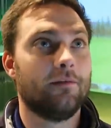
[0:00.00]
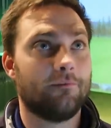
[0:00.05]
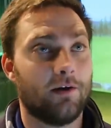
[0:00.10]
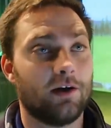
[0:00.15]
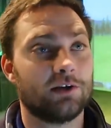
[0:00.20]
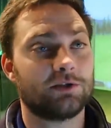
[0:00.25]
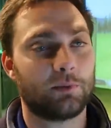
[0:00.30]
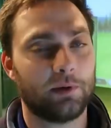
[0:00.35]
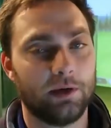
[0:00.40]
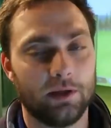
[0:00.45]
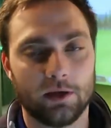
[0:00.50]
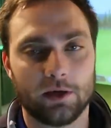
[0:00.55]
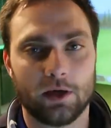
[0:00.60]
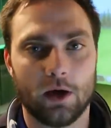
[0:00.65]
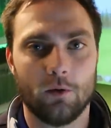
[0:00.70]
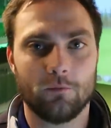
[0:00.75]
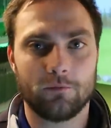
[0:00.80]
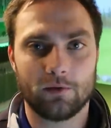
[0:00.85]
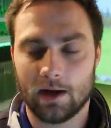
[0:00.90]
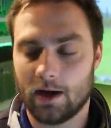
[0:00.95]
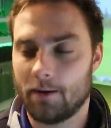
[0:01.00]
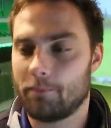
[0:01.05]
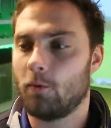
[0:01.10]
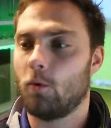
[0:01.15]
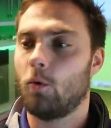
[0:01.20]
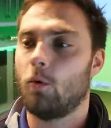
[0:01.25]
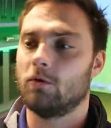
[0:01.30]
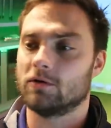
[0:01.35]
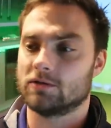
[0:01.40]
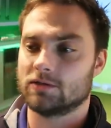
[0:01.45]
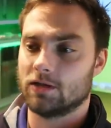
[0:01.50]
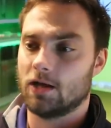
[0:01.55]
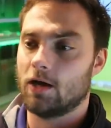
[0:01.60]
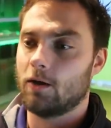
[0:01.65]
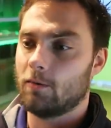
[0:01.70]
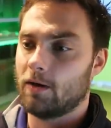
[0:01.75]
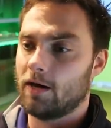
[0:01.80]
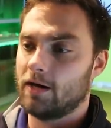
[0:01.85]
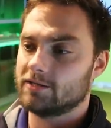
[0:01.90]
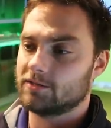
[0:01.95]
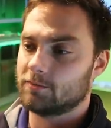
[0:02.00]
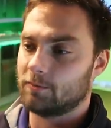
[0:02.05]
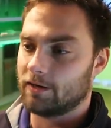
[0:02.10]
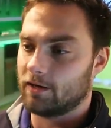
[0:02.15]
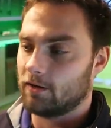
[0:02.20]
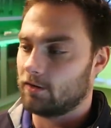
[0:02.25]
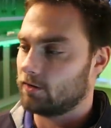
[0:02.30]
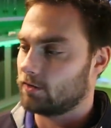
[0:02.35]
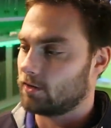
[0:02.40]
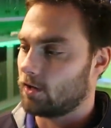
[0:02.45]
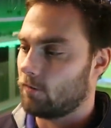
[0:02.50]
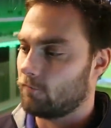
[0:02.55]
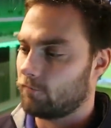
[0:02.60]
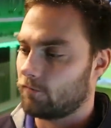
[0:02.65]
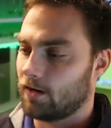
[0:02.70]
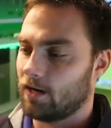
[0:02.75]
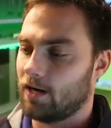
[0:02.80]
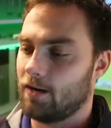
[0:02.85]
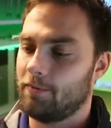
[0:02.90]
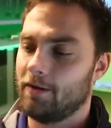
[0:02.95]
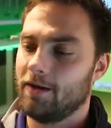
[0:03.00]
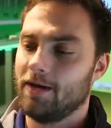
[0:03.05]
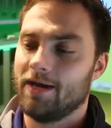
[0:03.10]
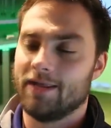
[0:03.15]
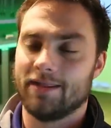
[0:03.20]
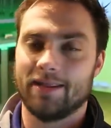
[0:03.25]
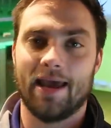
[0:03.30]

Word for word: fast swinger of the golf club or a slower swinger of the golf club.